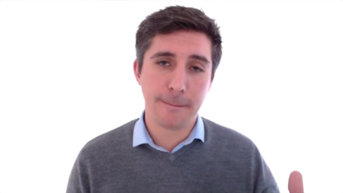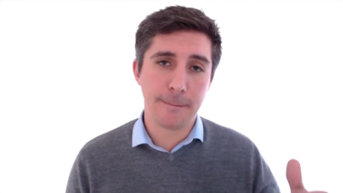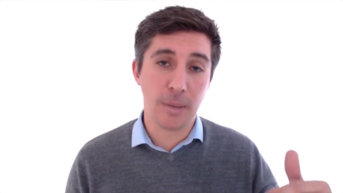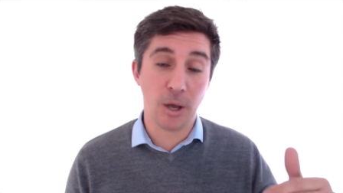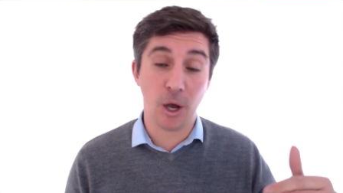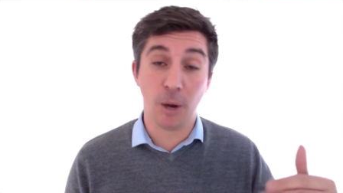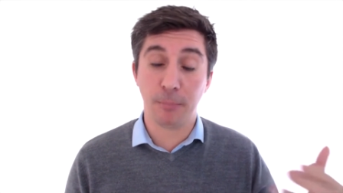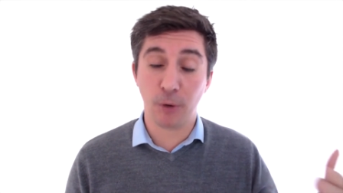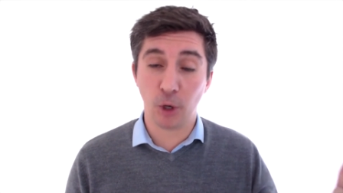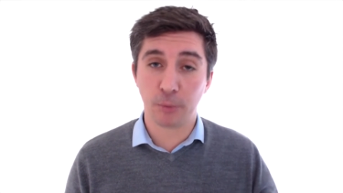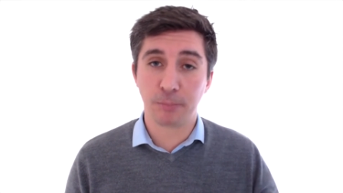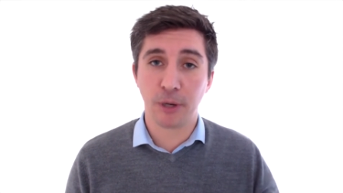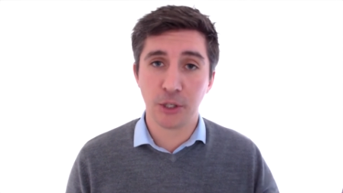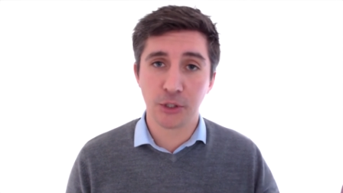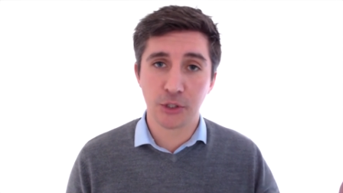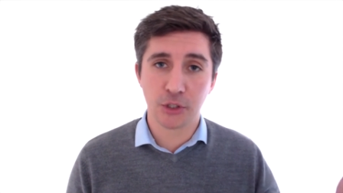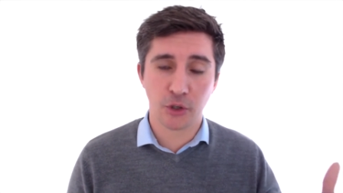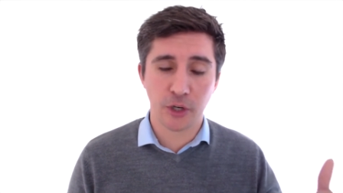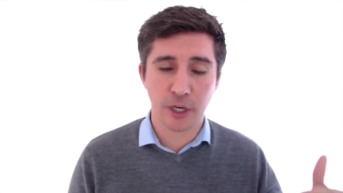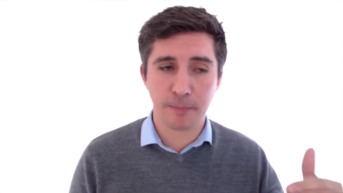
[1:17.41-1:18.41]
uh, blog
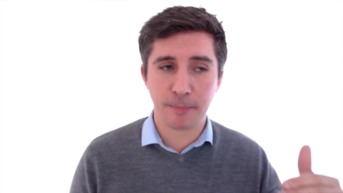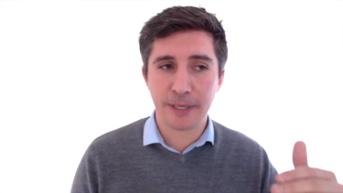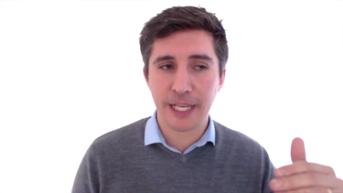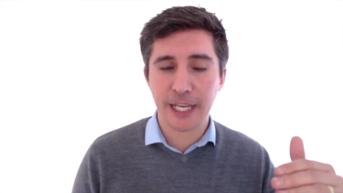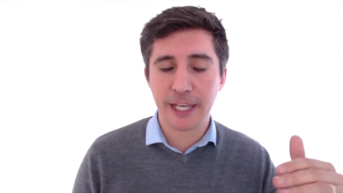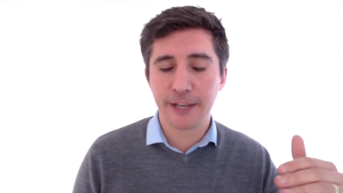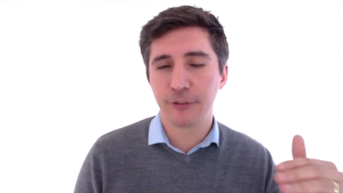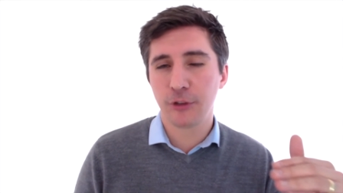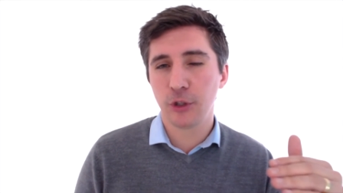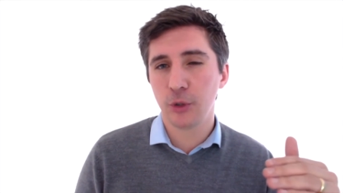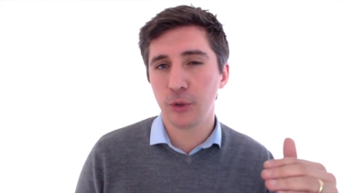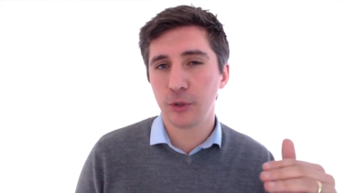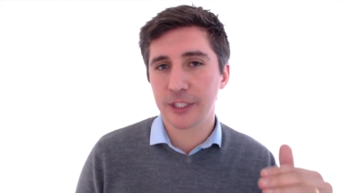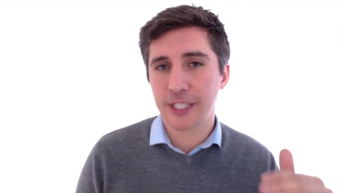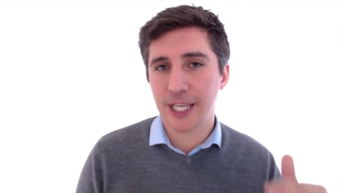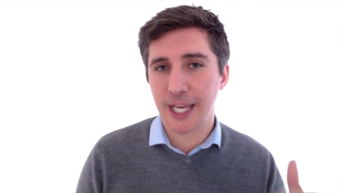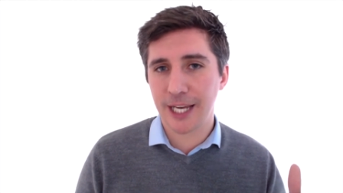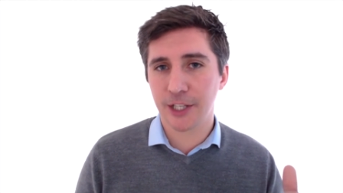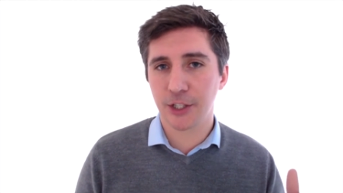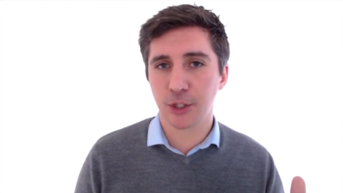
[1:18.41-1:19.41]
posts, sorry, but if you
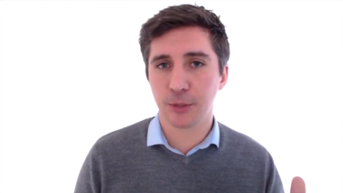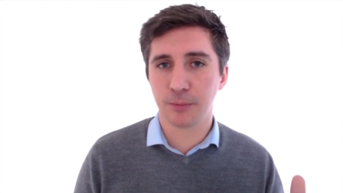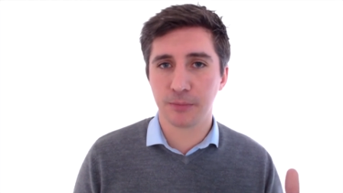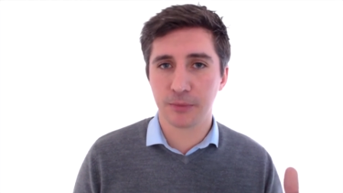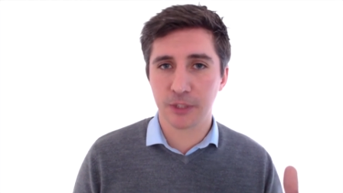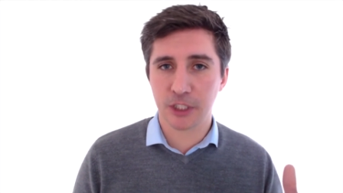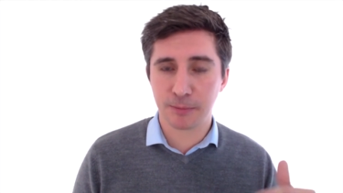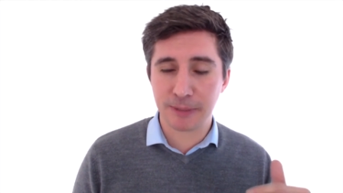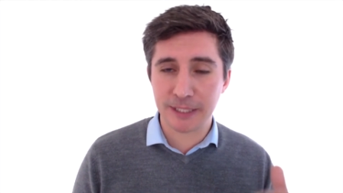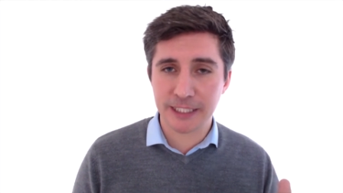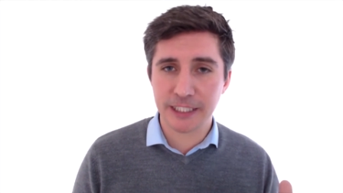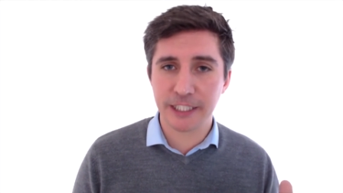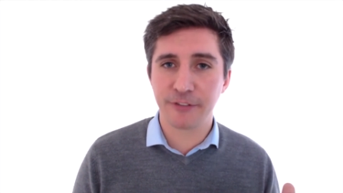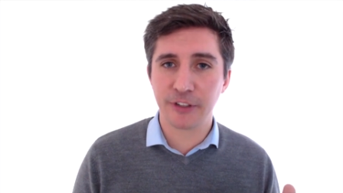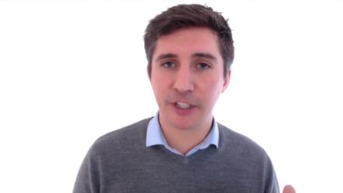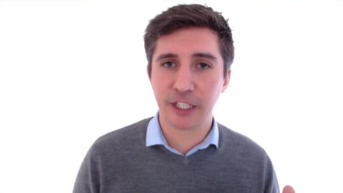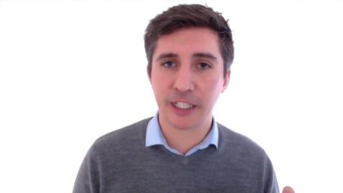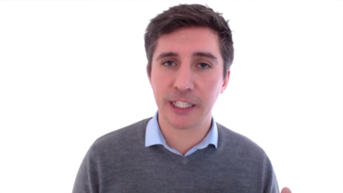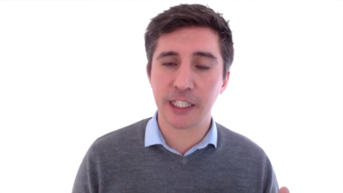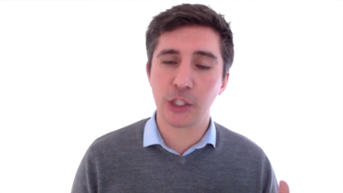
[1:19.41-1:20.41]
tag them
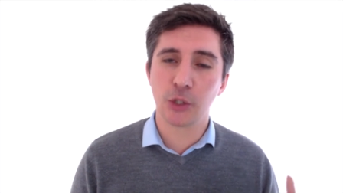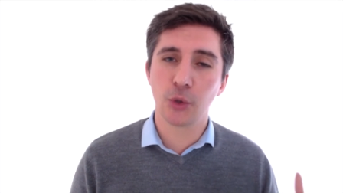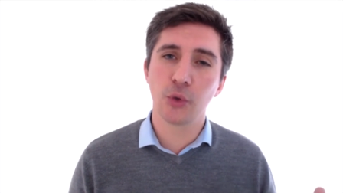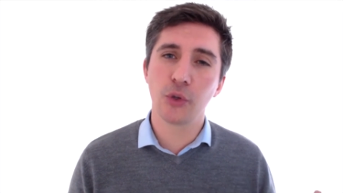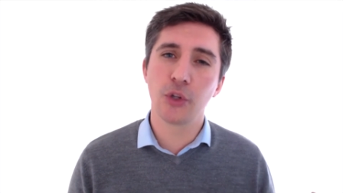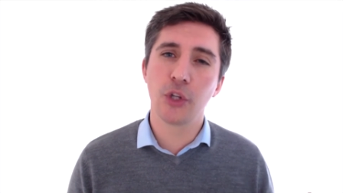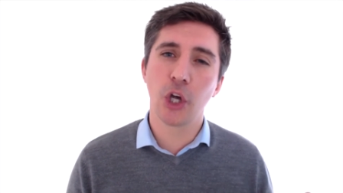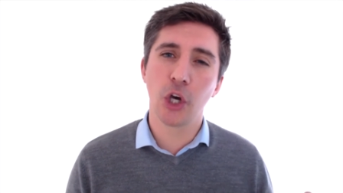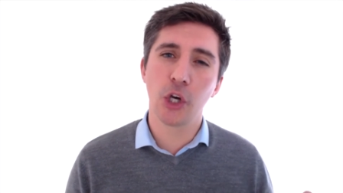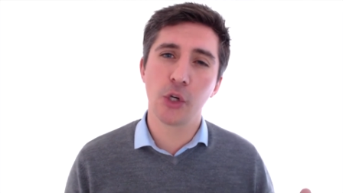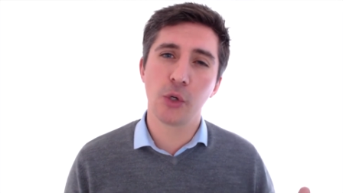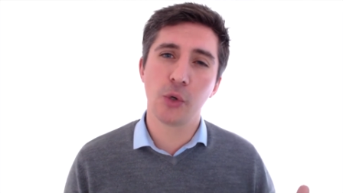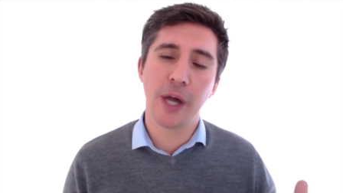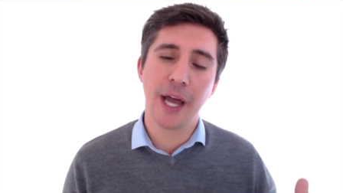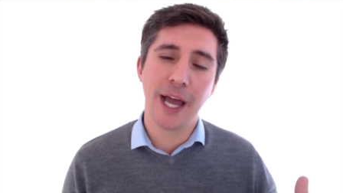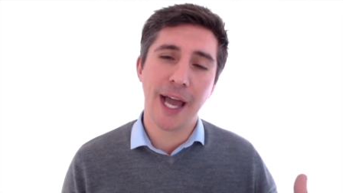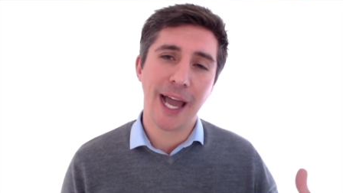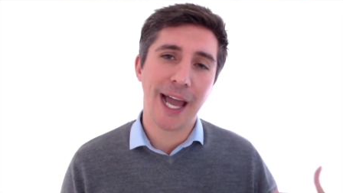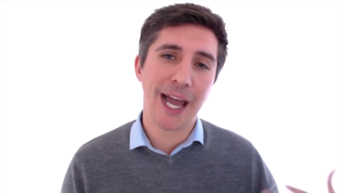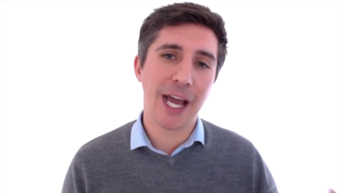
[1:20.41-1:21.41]
specifically, you'll know
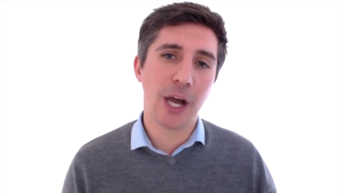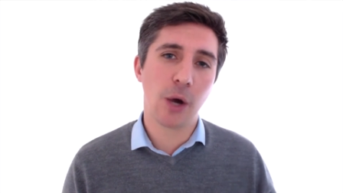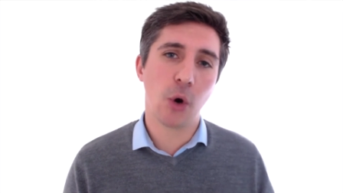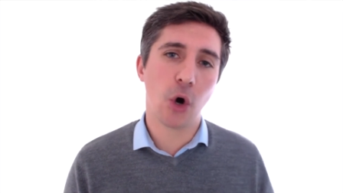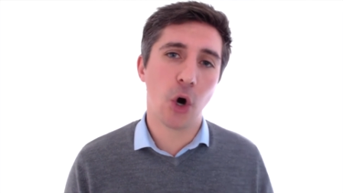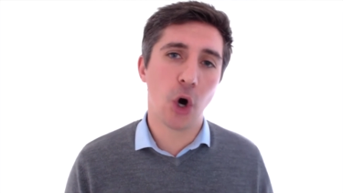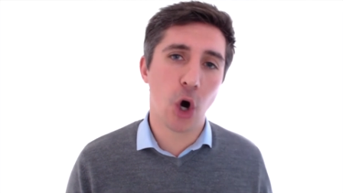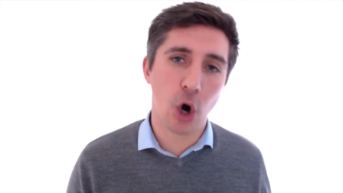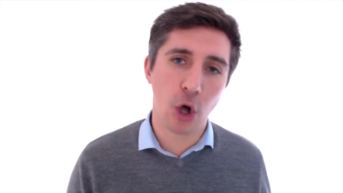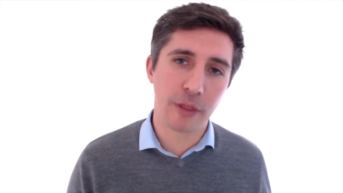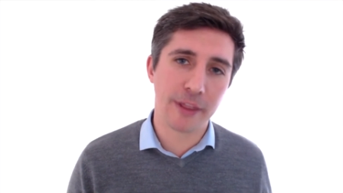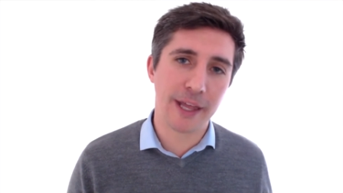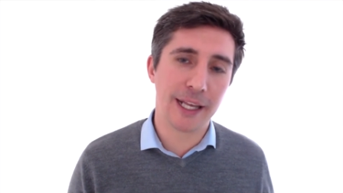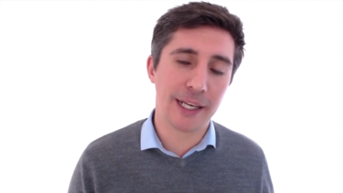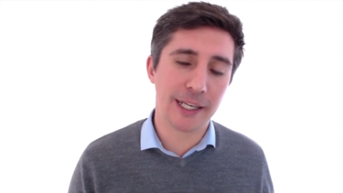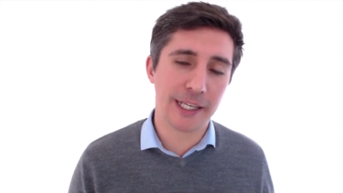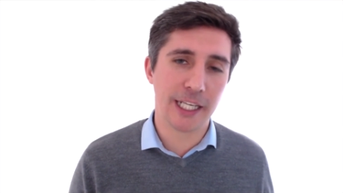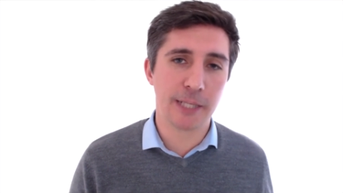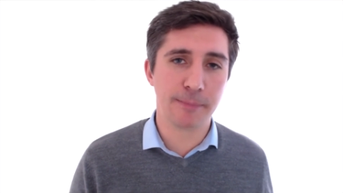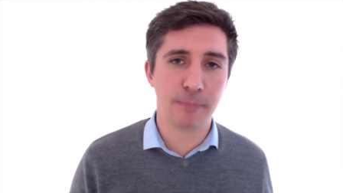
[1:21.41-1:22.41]
how hot that
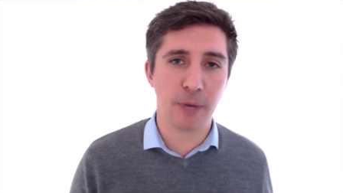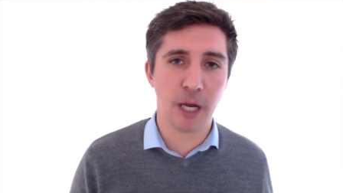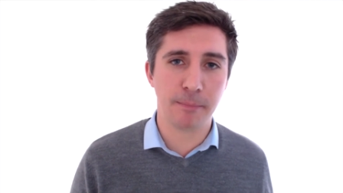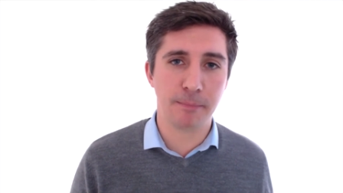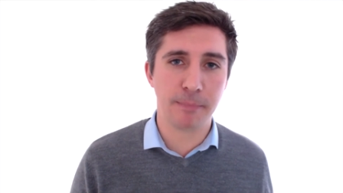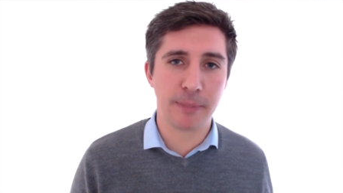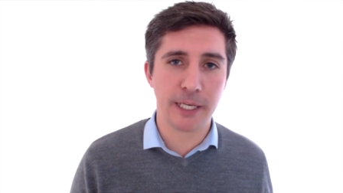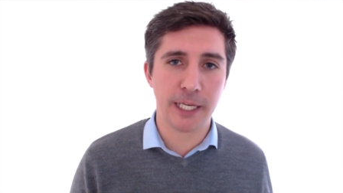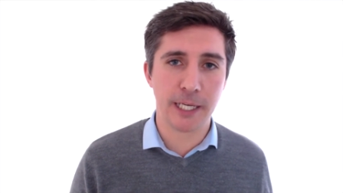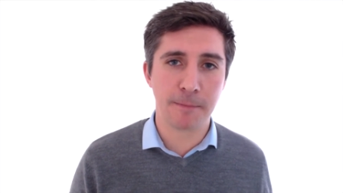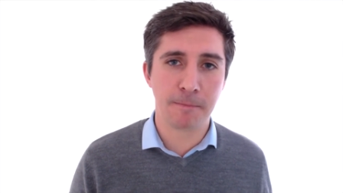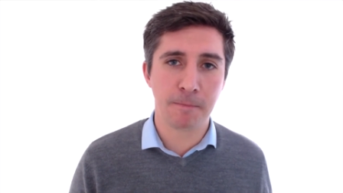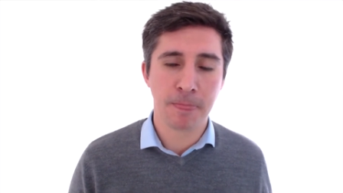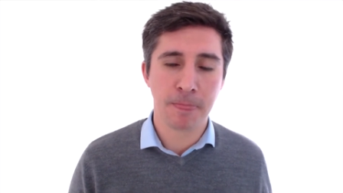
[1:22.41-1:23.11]
lead might be.